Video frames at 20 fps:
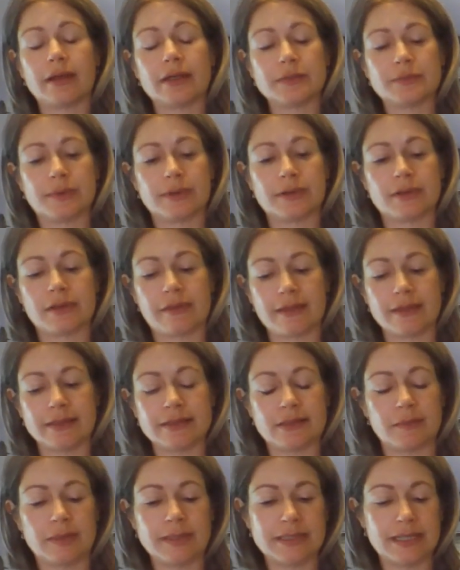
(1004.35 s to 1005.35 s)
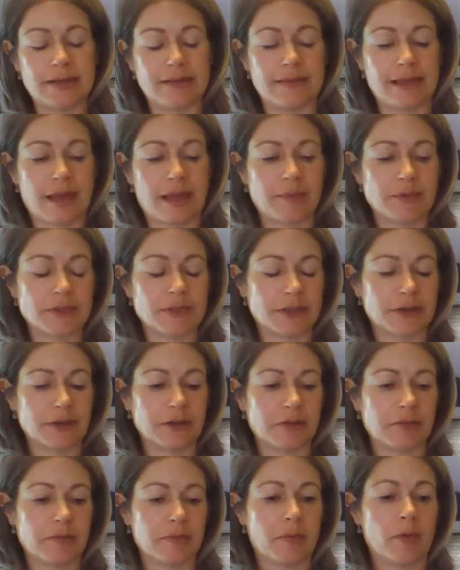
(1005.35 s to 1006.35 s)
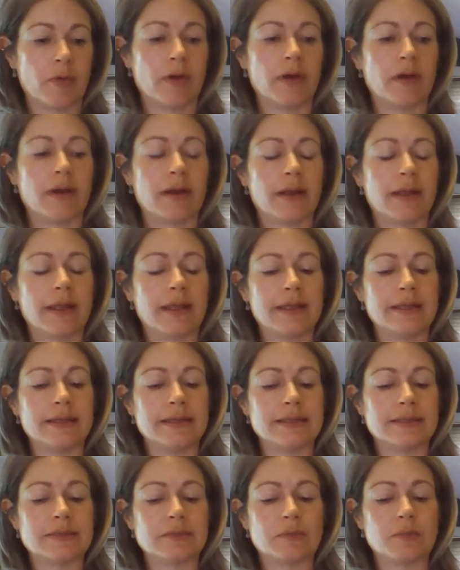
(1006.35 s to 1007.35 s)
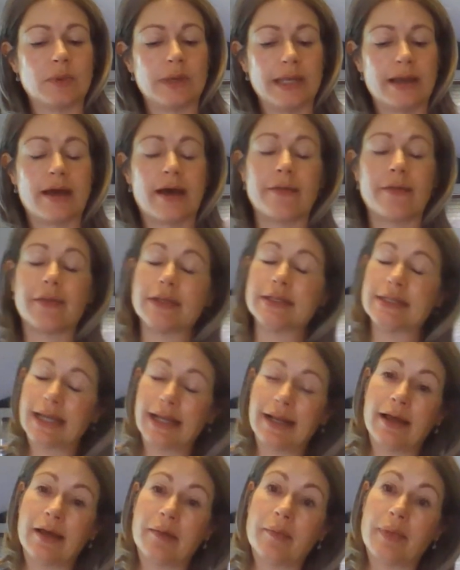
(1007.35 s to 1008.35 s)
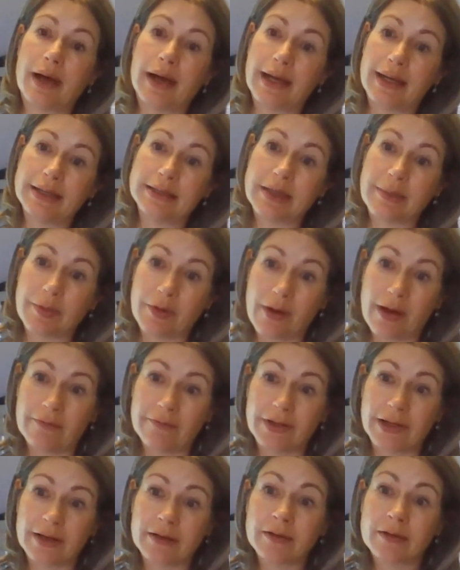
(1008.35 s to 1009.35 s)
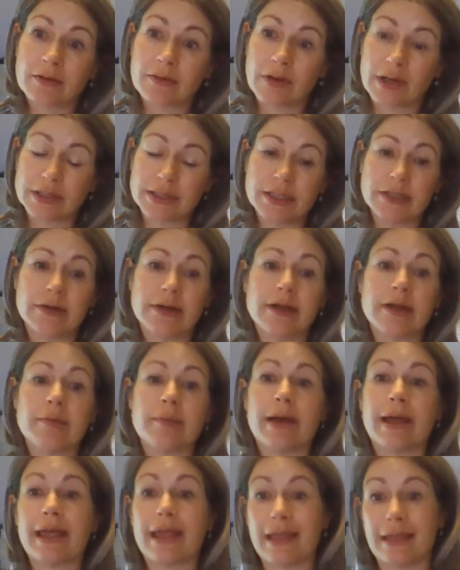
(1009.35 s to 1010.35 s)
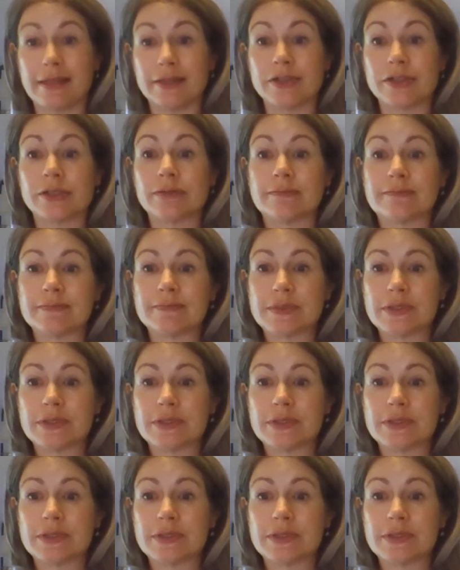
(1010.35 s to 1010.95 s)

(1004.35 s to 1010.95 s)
because one of the things that we did in that particular report is we cut the data by demographic criteria by age.